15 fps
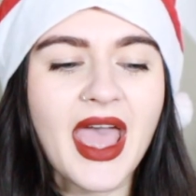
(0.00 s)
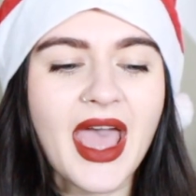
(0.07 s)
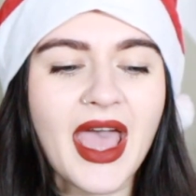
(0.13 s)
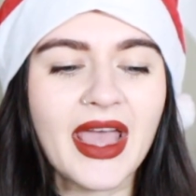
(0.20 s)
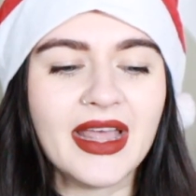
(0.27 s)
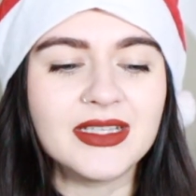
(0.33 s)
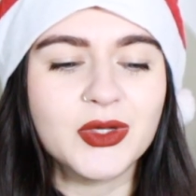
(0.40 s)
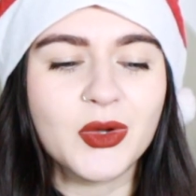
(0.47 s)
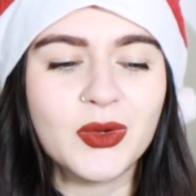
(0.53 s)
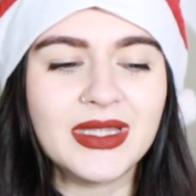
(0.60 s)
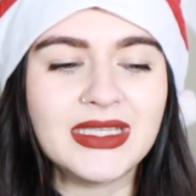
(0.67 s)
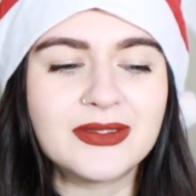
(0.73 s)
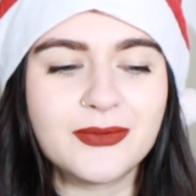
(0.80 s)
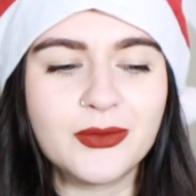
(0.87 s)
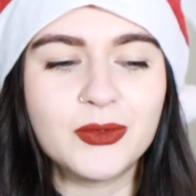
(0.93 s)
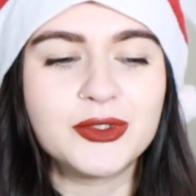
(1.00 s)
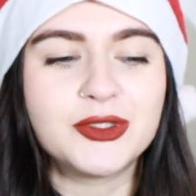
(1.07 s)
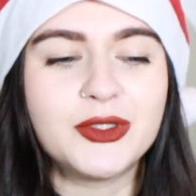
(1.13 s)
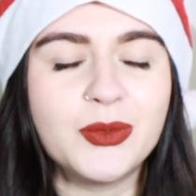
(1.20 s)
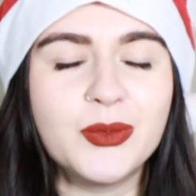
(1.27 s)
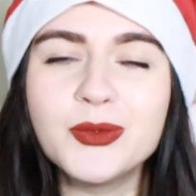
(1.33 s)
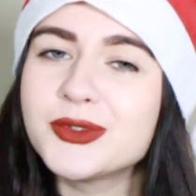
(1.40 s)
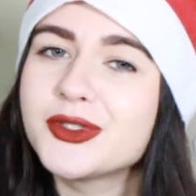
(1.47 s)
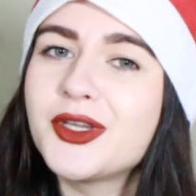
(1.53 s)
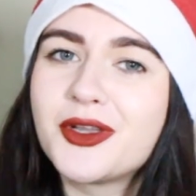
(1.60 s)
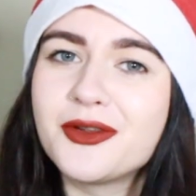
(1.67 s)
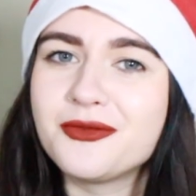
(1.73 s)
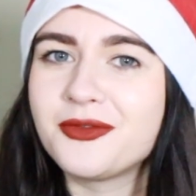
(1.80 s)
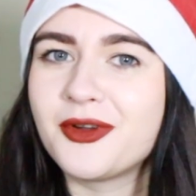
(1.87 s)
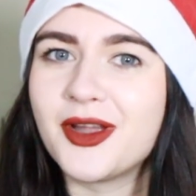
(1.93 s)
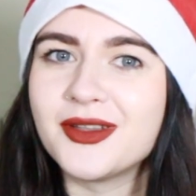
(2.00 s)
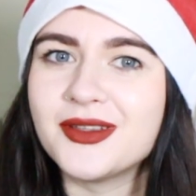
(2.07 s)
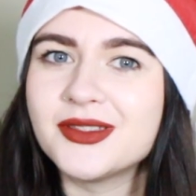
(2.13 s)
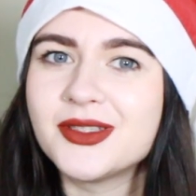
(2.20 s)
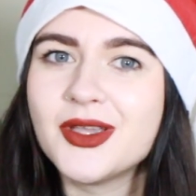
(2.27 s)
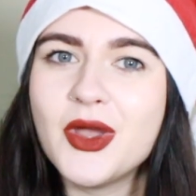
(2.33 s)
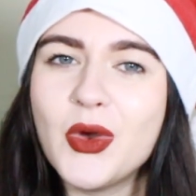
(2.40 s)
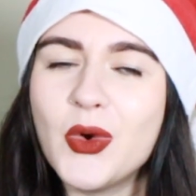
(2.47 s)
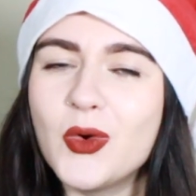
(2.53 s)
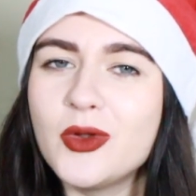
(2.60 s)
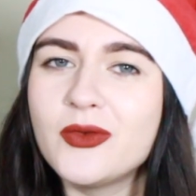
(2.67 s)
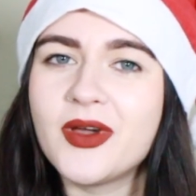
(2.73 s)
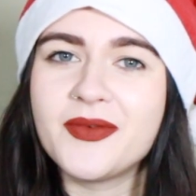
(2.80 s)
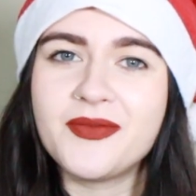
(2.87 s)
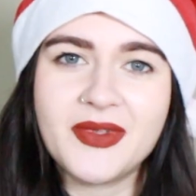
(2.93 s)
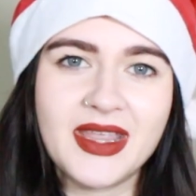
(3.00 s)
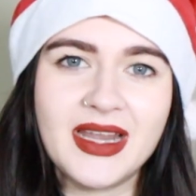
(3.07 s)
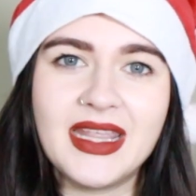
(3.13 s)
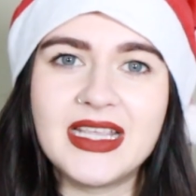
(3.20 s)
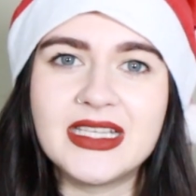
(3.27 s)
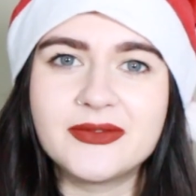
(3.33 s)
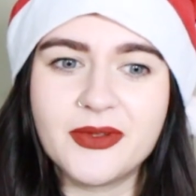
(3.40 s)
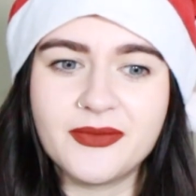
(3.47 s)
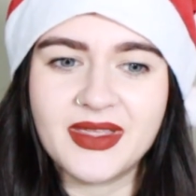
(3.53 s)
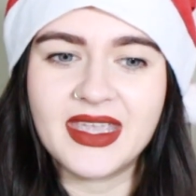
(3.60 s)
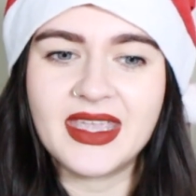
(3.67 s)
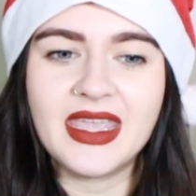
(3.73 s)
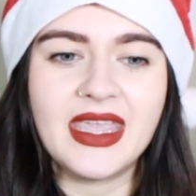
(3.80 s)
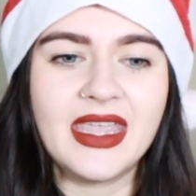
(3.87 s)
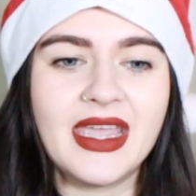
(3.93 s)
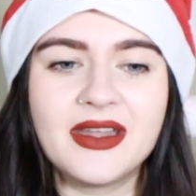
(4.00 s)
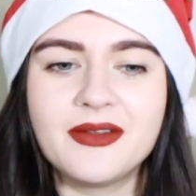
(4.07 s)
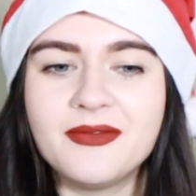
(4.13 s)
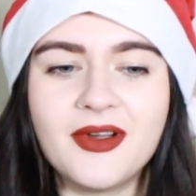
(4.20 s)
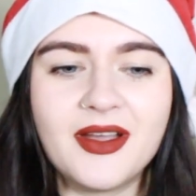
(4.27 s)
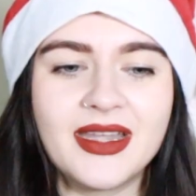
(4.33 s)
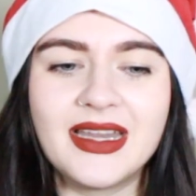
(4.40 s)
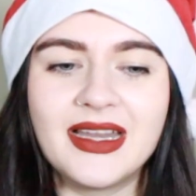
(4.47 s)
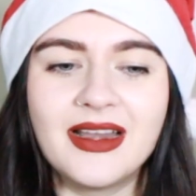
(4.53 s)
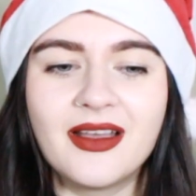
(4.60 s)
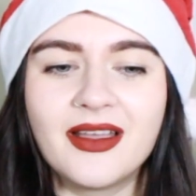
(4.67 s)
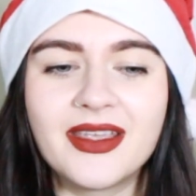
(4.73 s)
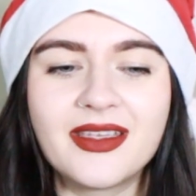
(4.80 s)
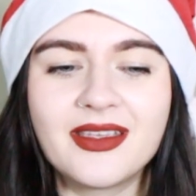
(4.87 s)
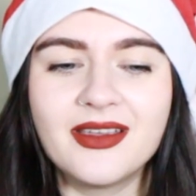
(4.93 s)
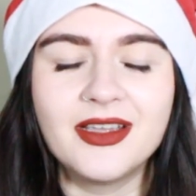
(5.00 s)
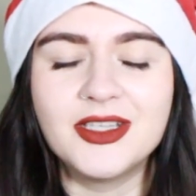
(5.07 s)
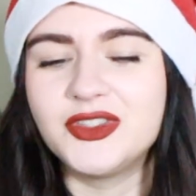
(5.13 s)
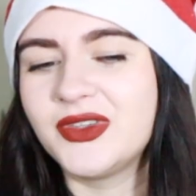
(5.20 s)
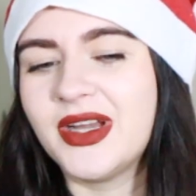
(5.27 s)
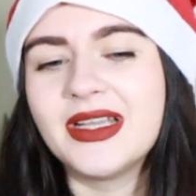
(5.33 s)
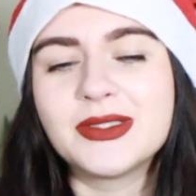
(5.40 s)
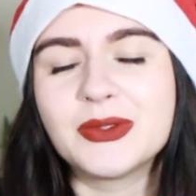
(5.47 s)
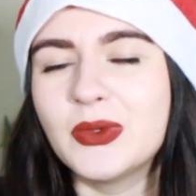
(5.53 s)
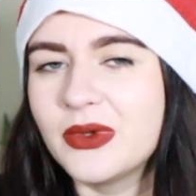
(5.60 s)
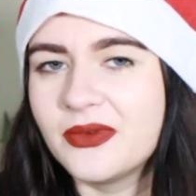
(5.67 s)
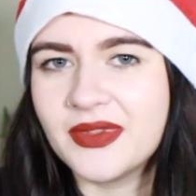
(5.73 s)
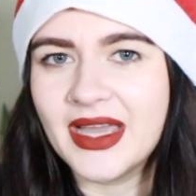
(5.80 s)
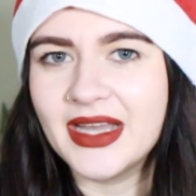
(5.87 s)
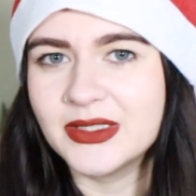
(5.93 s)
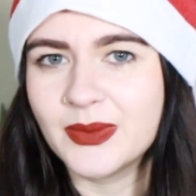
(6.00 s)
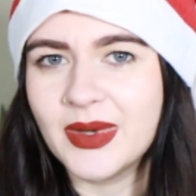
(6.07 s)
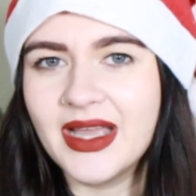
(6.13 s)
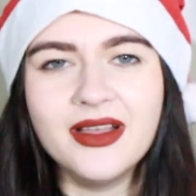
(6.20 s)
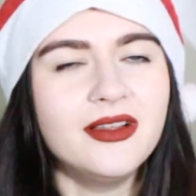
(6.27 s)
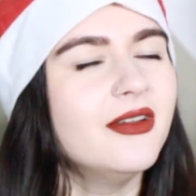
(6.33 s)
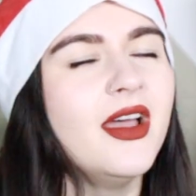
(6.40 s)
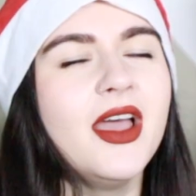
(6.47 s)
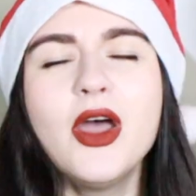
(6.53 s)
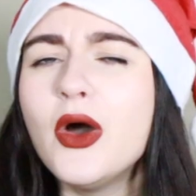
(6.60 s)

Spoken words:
and Holly's forced to also confront all of her feelings for Vicky and finally like address all of that as well.